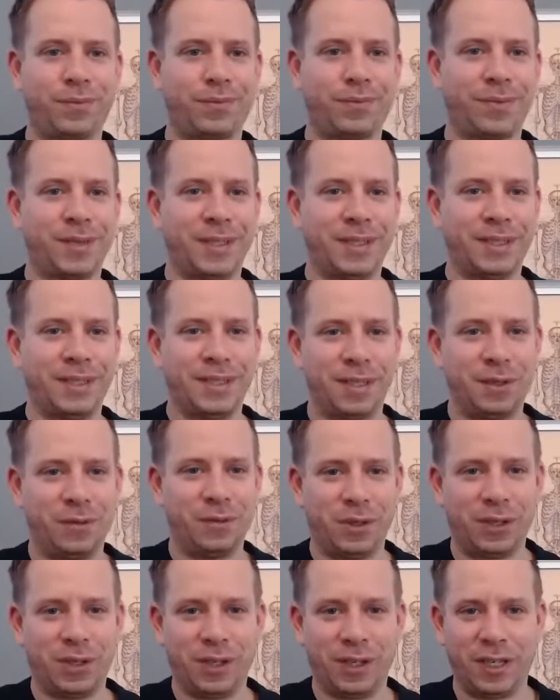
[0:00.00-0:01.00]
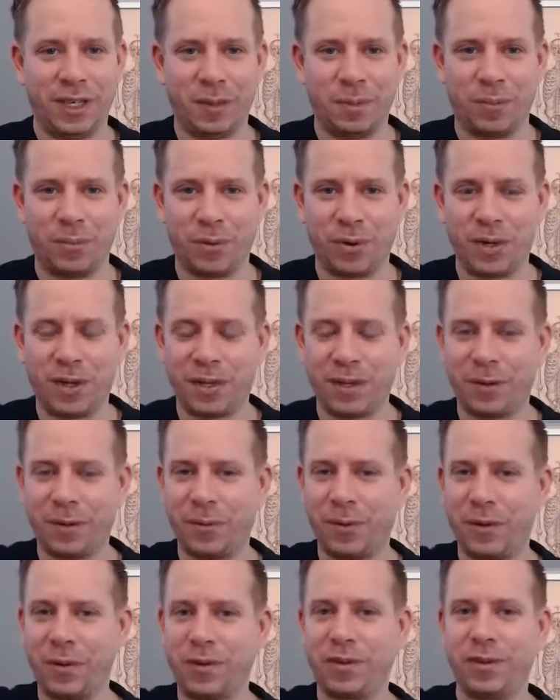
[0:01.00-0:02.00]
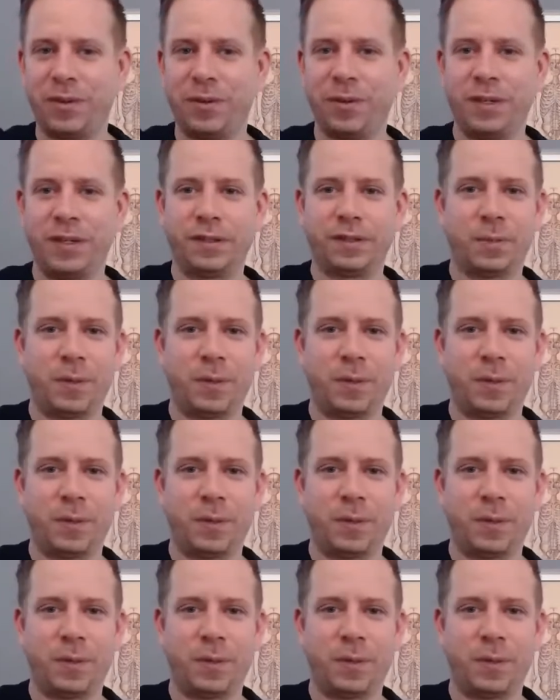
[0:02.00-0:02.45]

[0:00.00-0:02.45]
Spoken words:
And see if you can keep breathing while you do this.